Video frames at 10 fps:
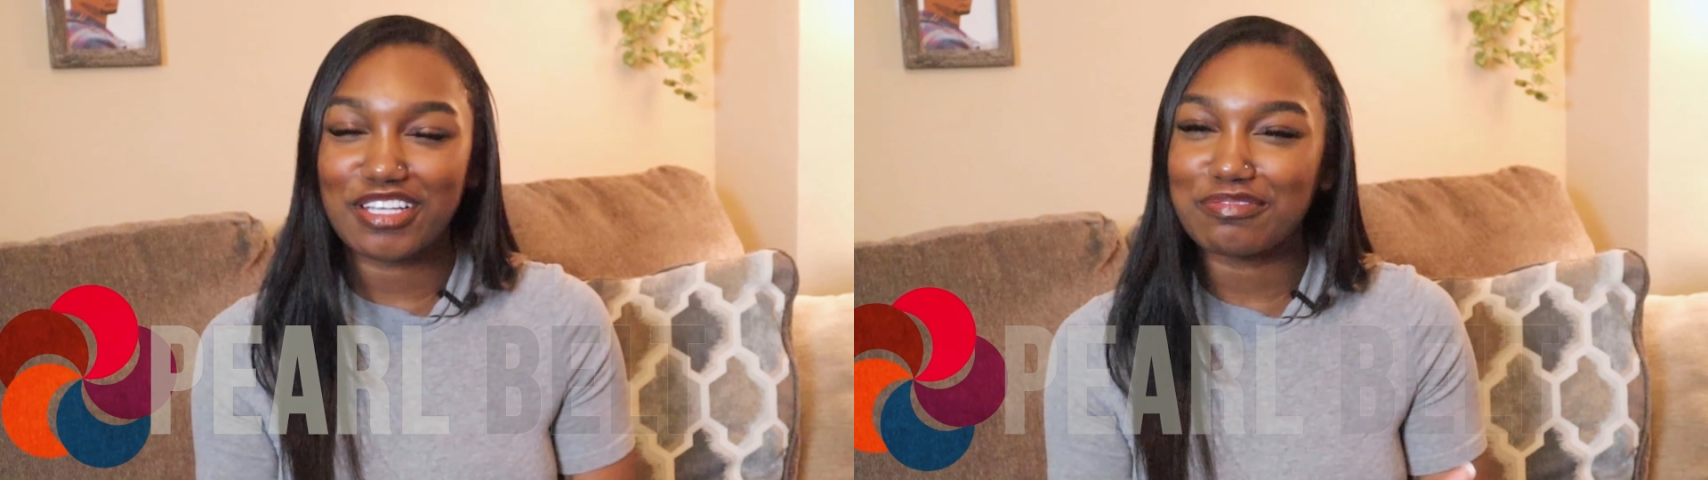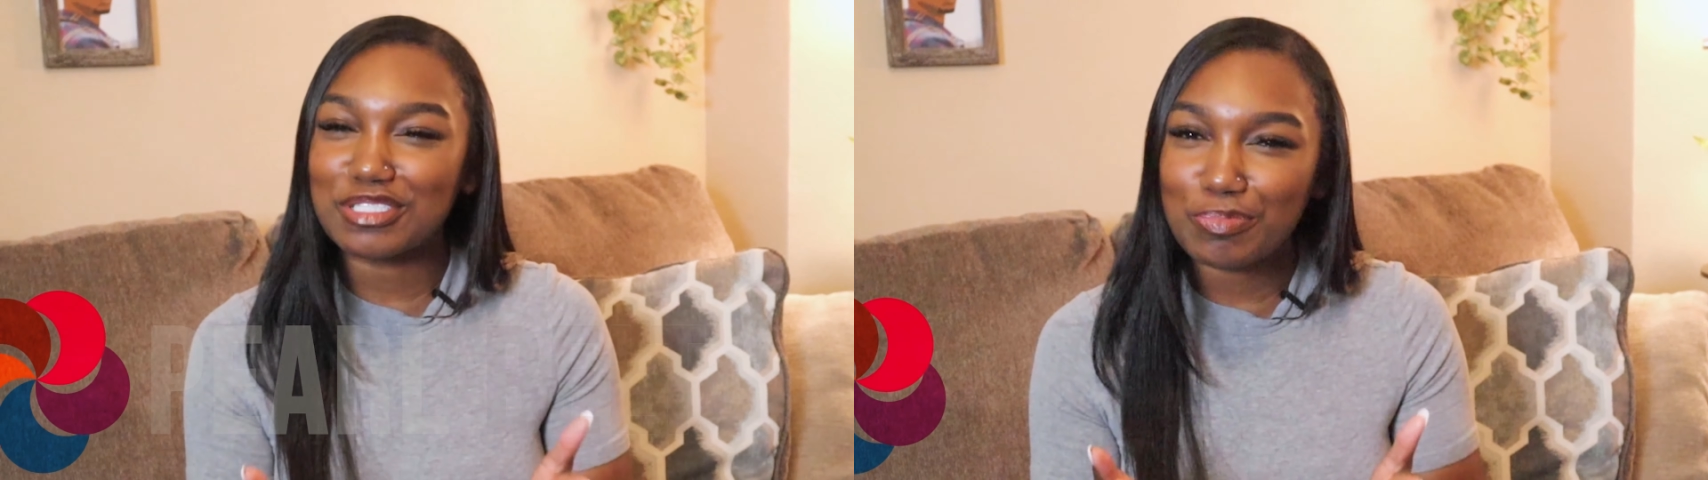
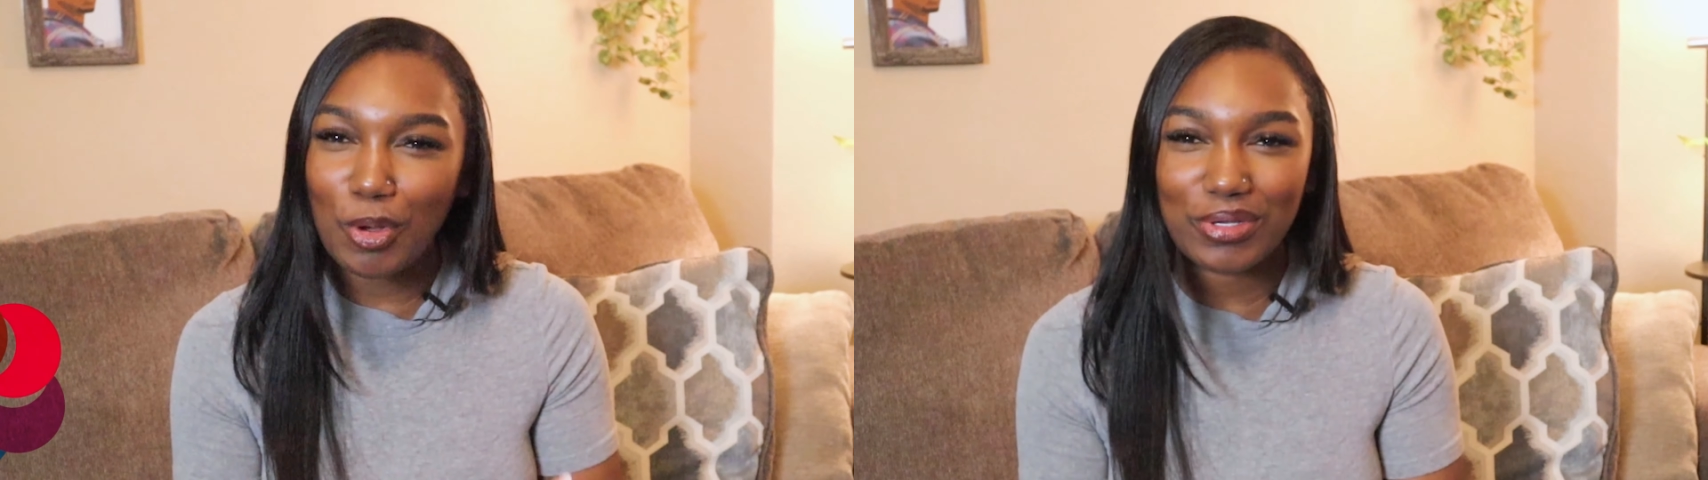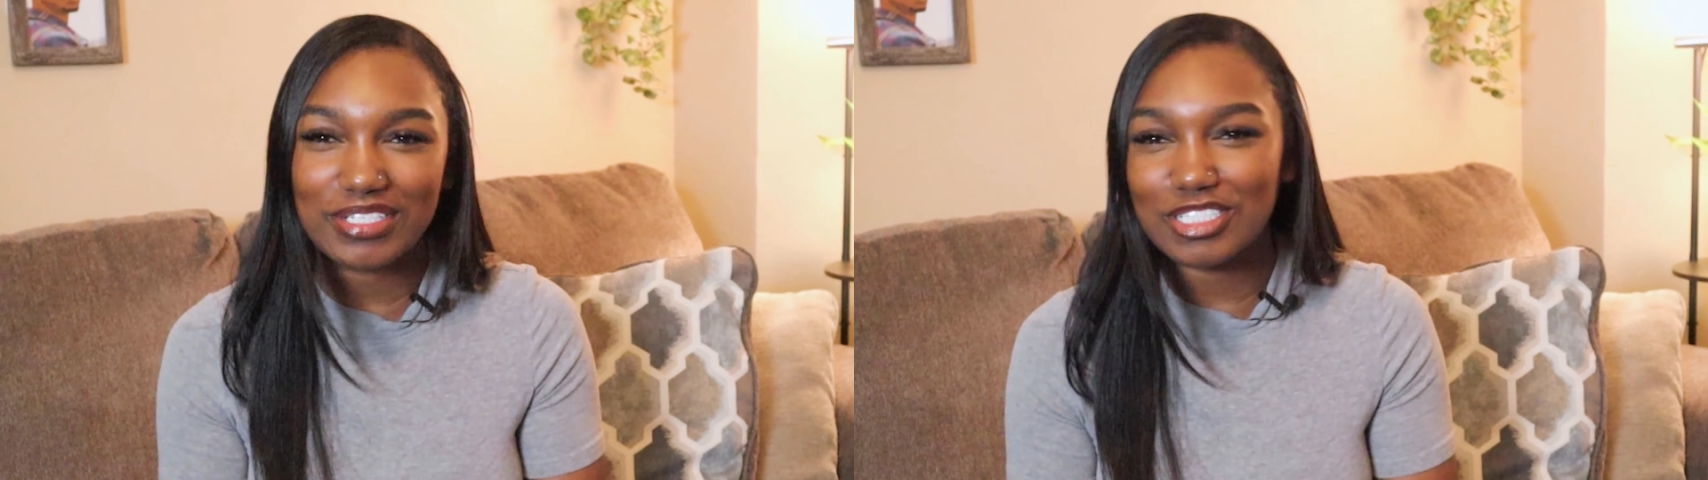of
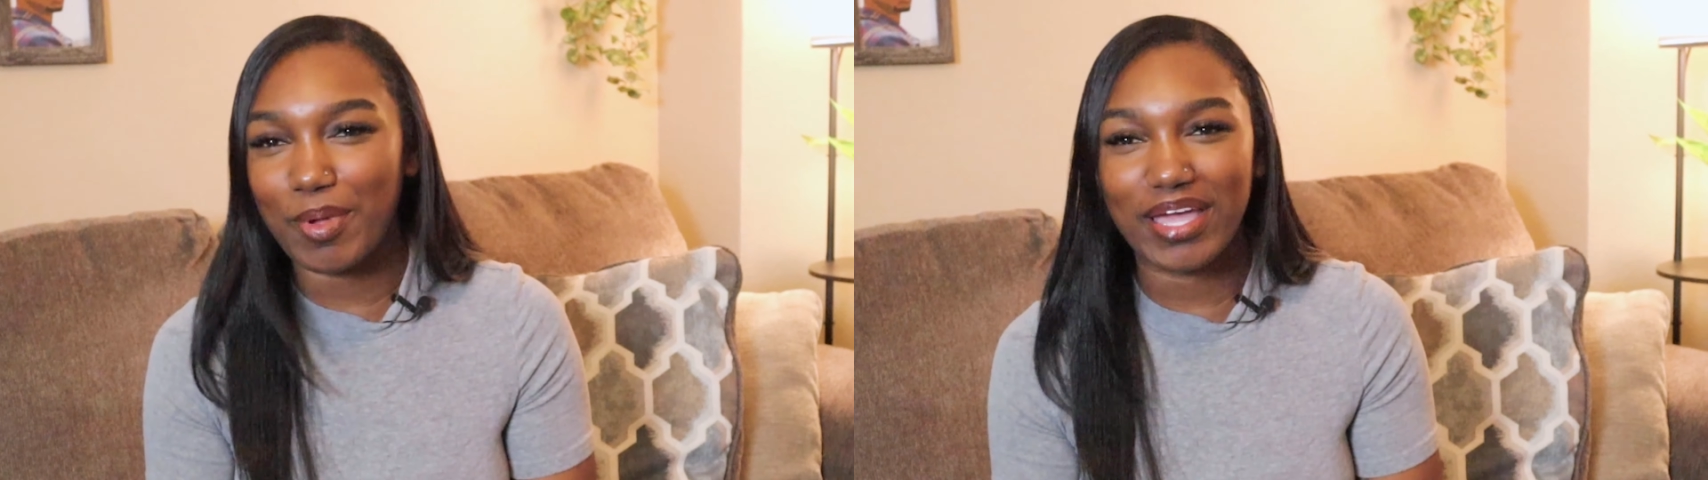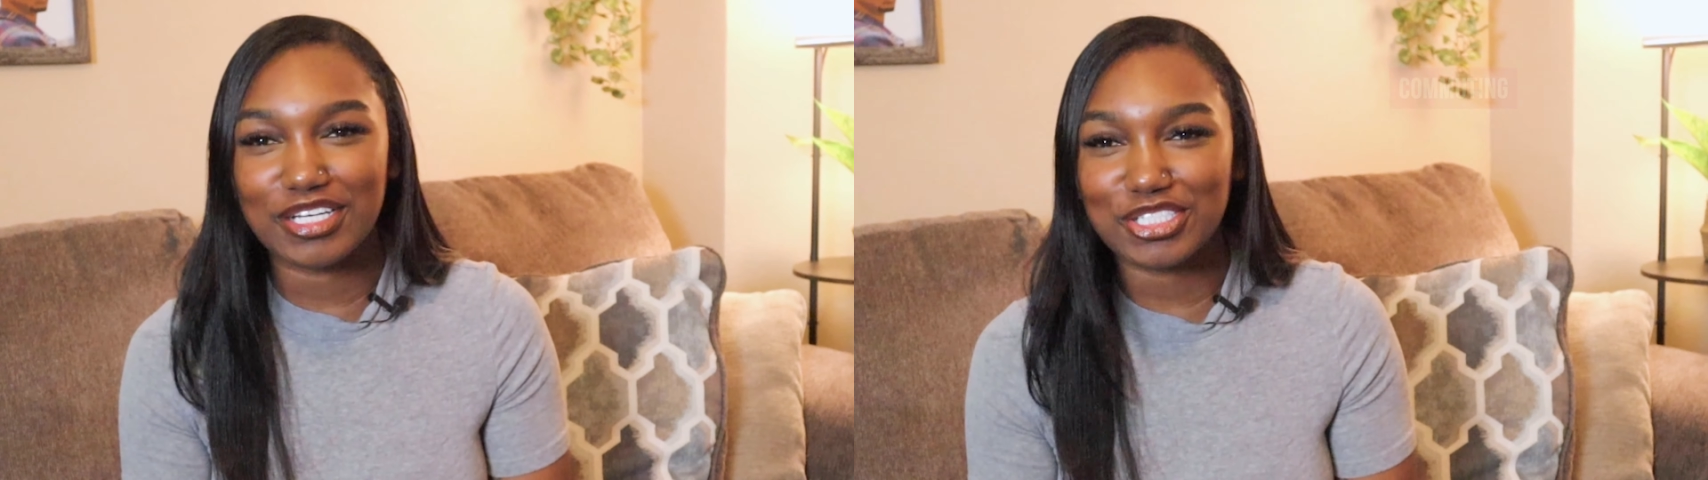spoken
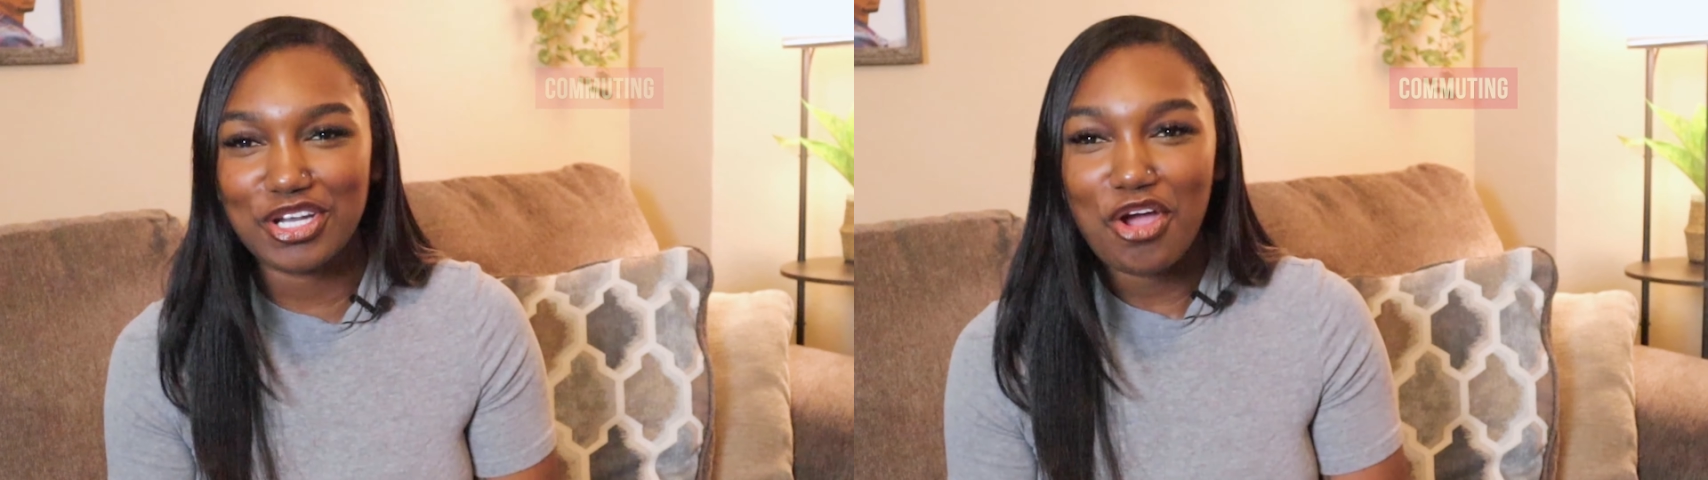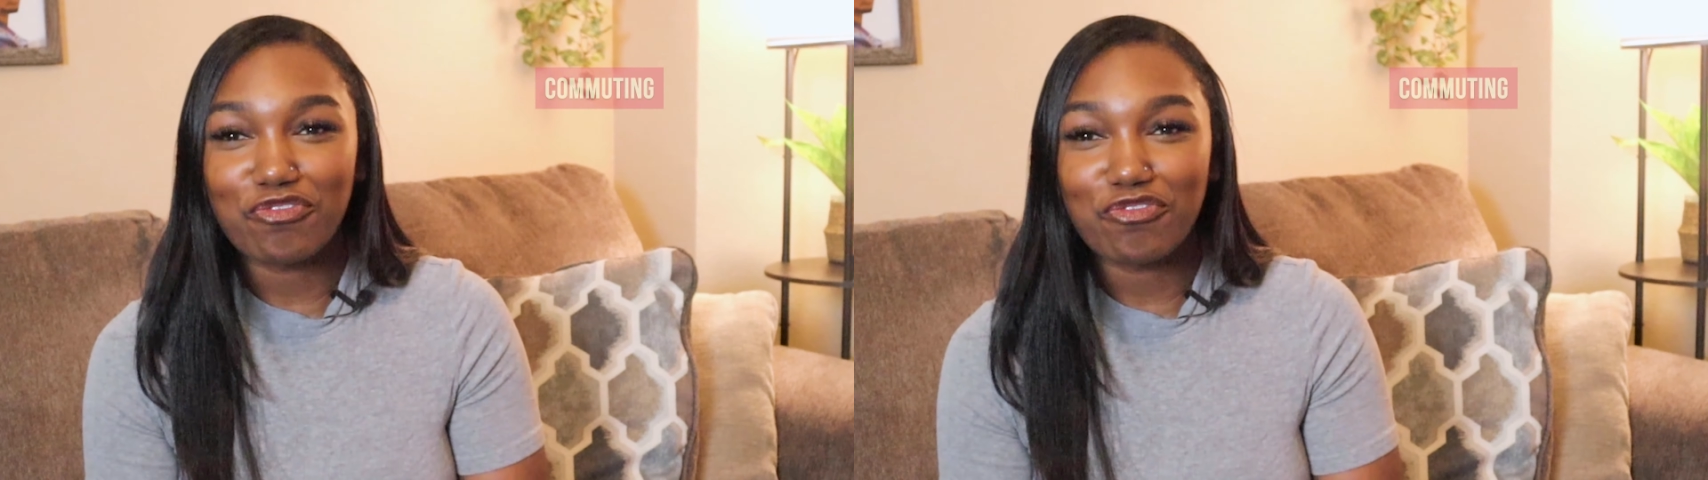Spanish,